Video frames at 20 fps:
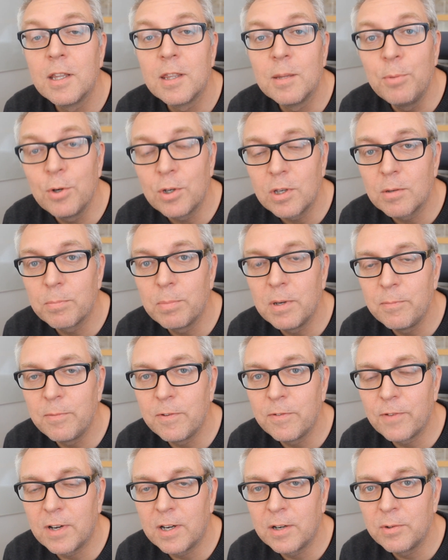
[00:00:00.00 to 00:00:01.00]
The book can
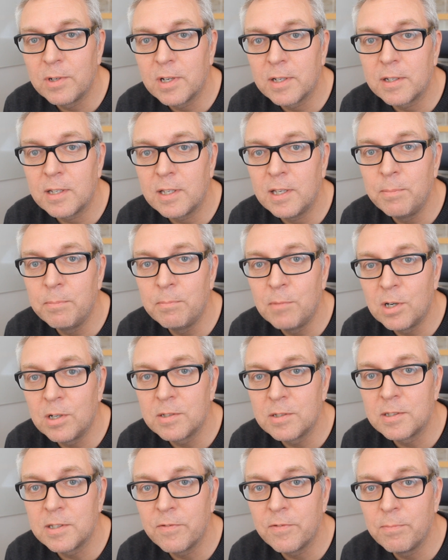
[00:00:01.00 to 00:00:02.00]
be found at
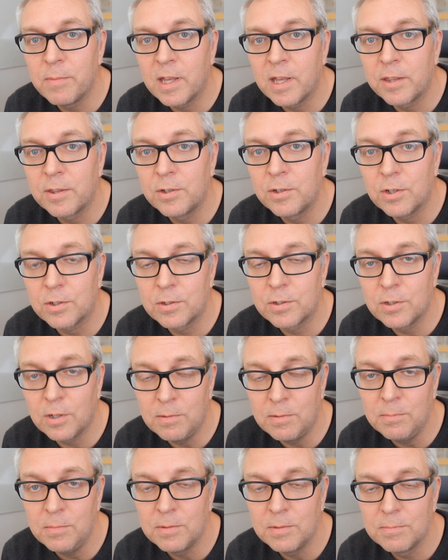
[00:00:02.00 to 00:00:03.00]

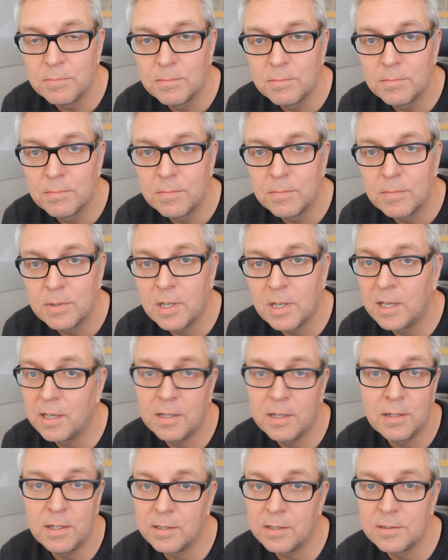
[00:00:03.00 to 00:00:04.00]
immersivemath.com,
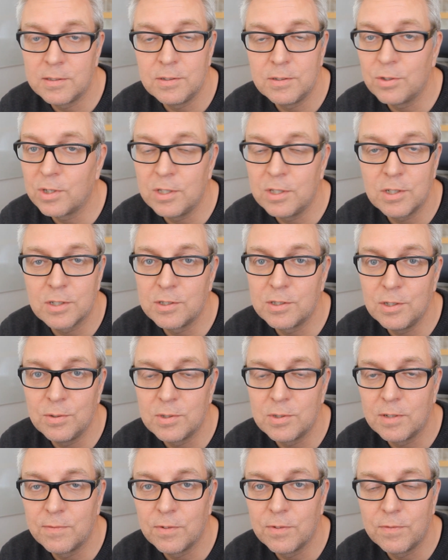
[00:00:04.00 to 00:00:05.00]
and you can just
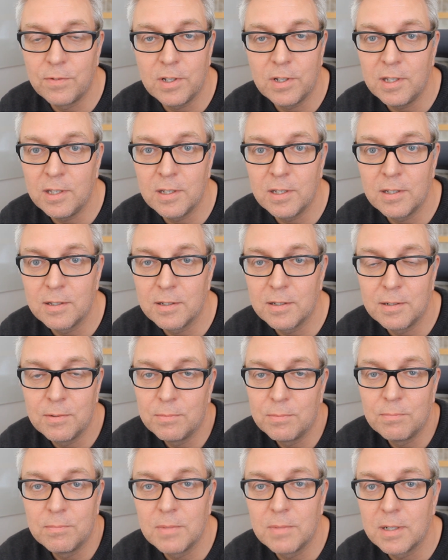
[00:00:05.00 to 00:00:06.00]
use it for free
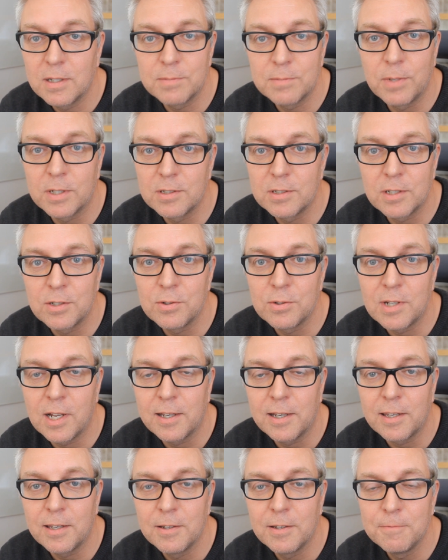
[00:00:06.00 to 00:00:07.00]
as much as you'd
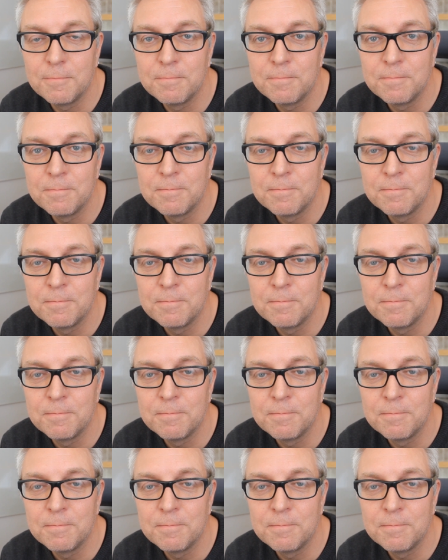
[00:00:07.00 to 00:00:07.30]
like.